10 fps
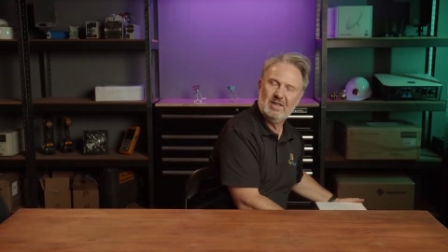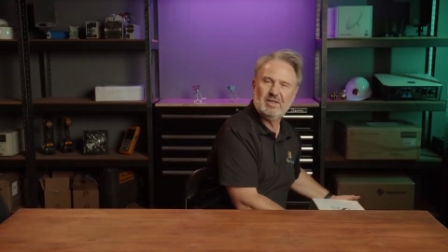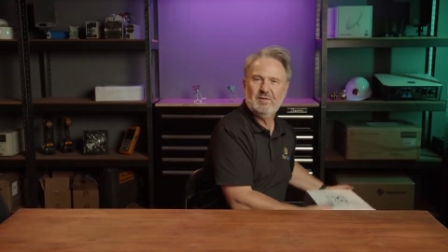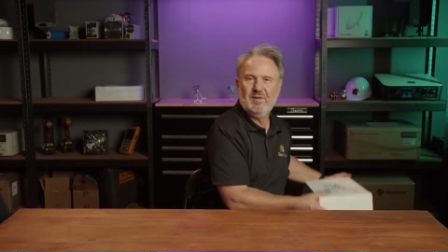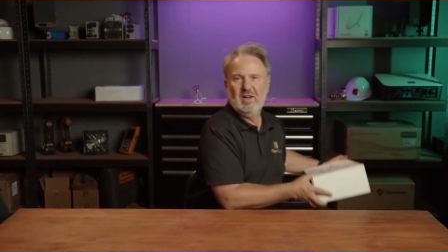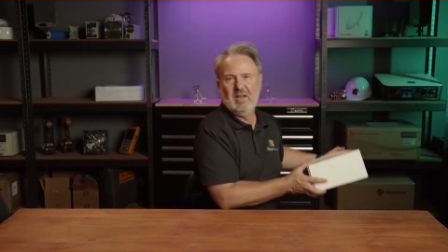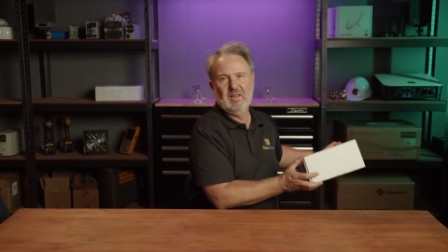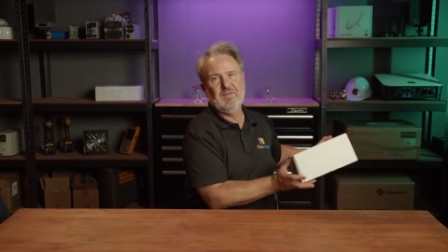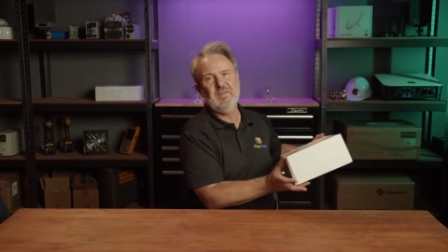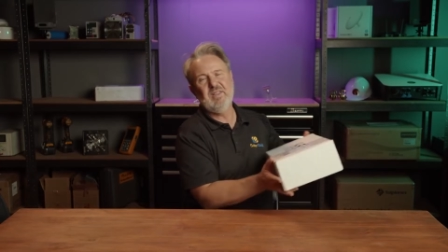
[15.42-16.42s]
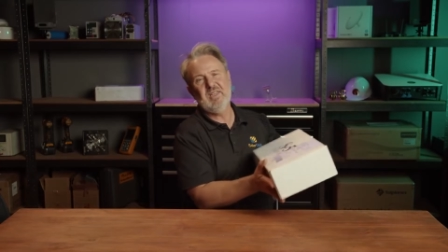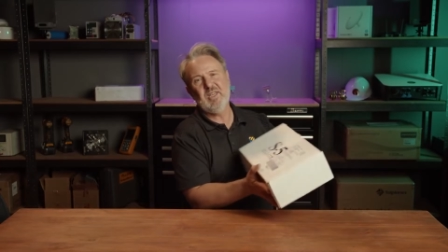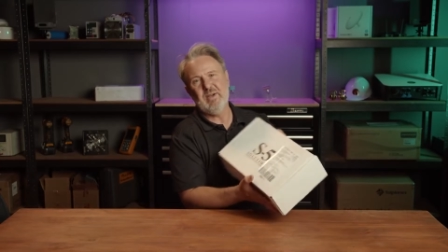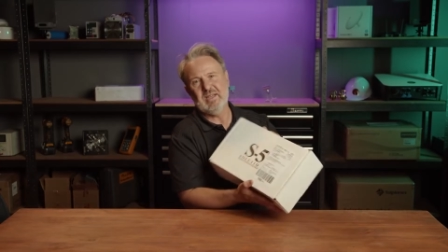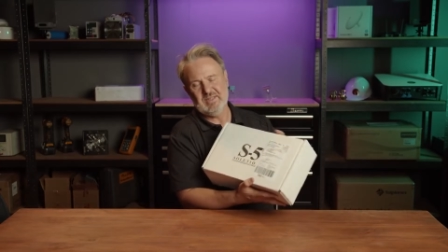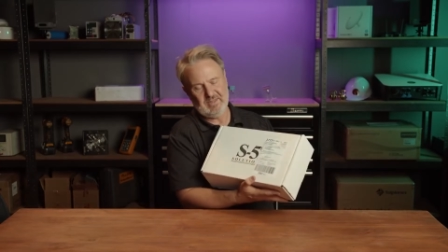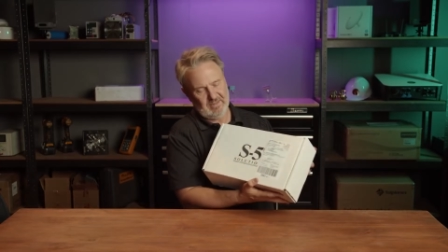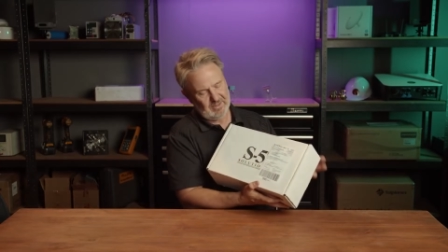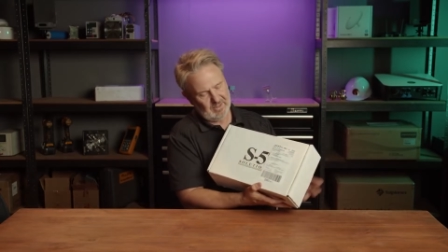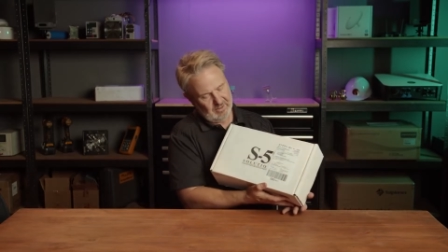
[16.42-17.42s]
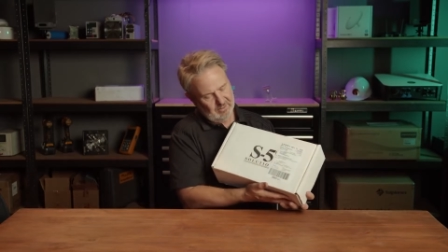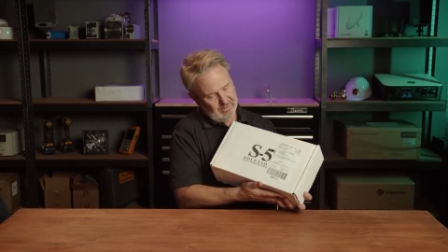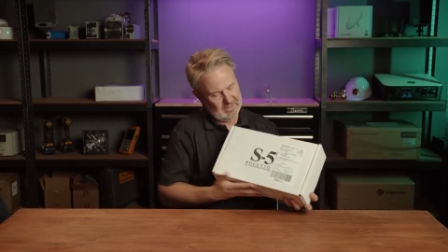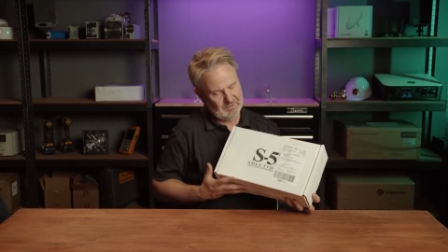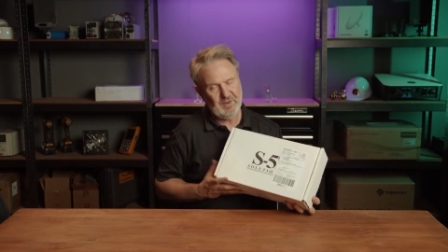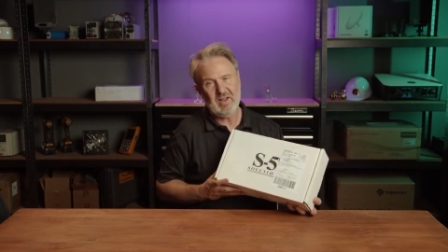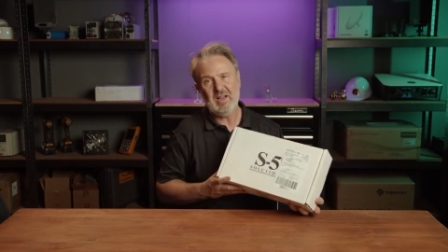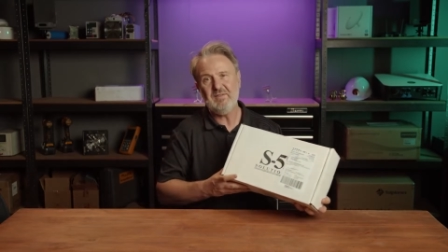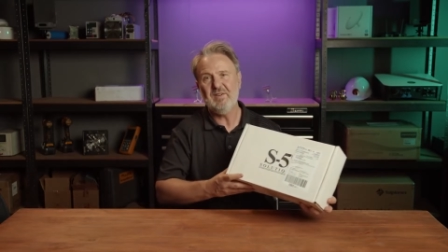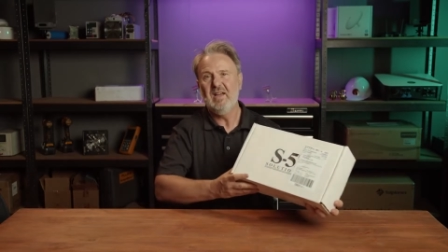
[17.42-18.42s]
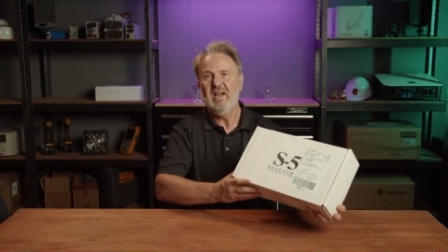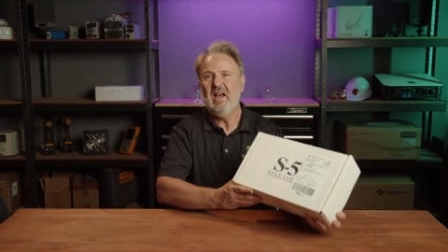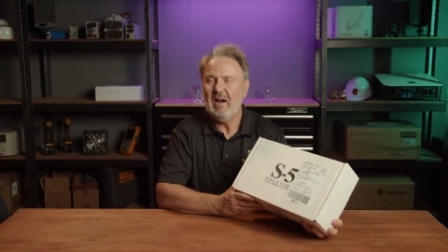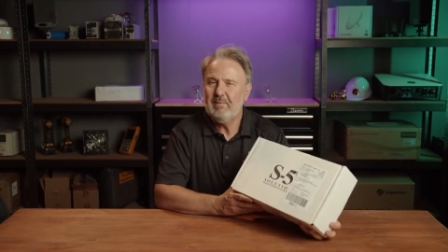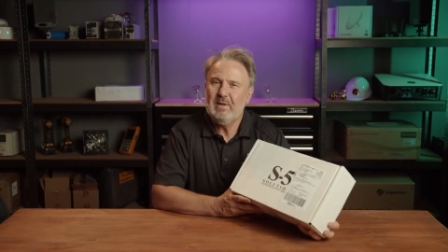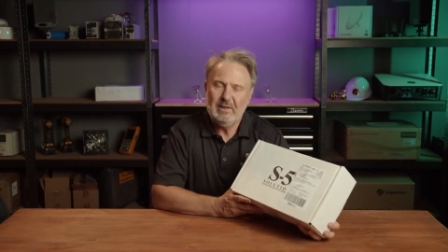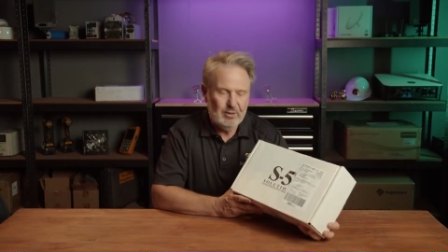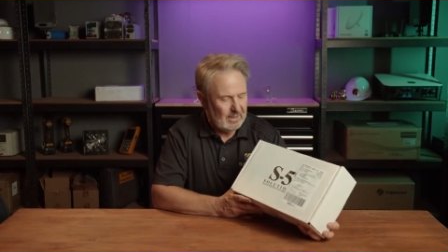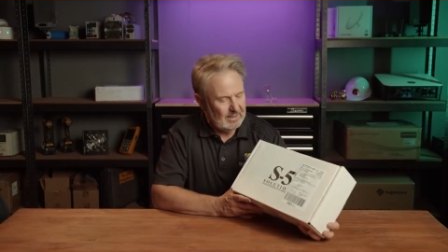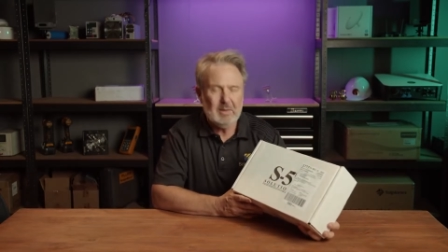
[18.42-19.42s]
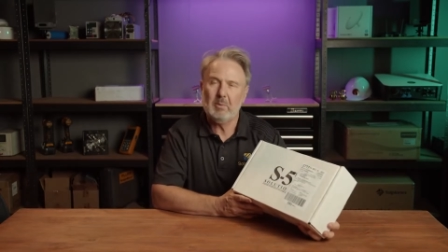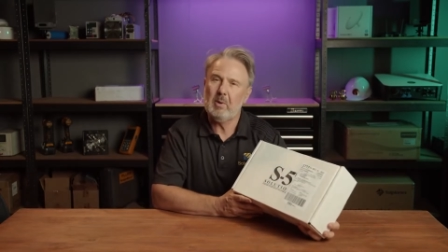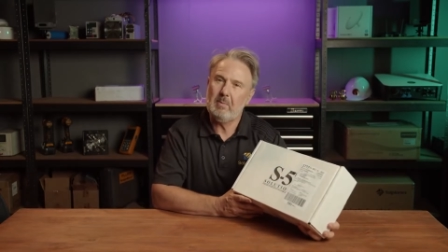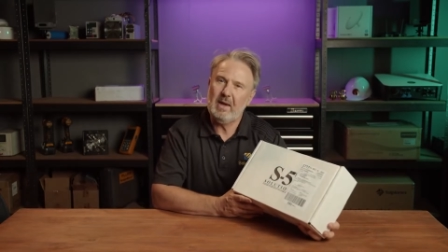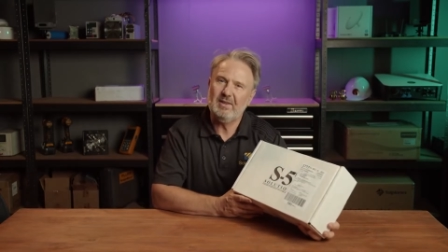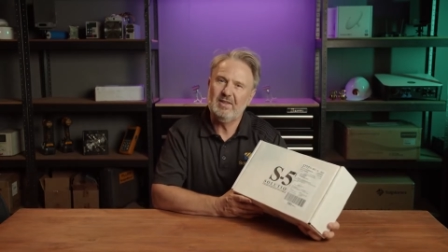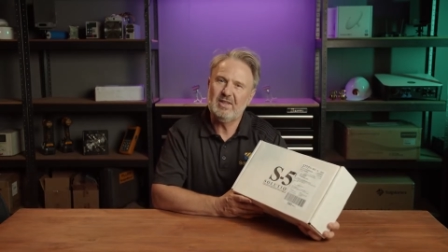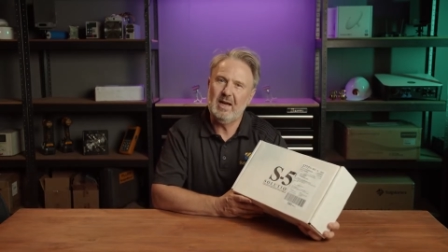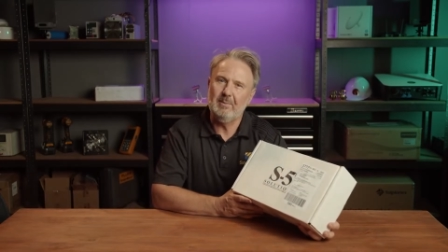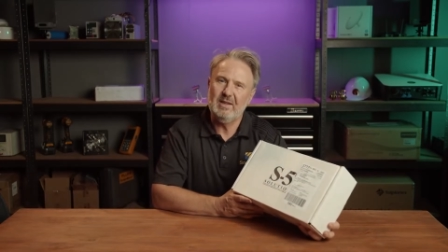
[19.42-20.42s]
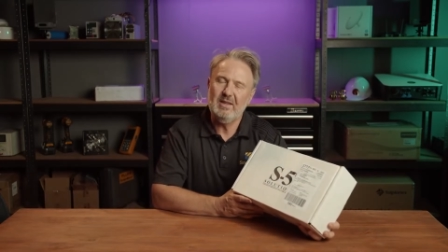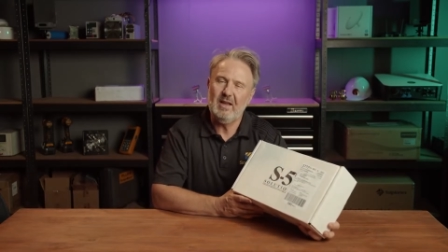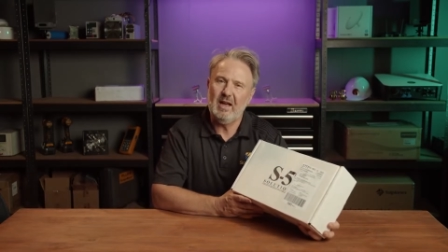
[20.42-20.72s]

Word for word: S5 in the US. So S5, I've been learning a little bit about this company.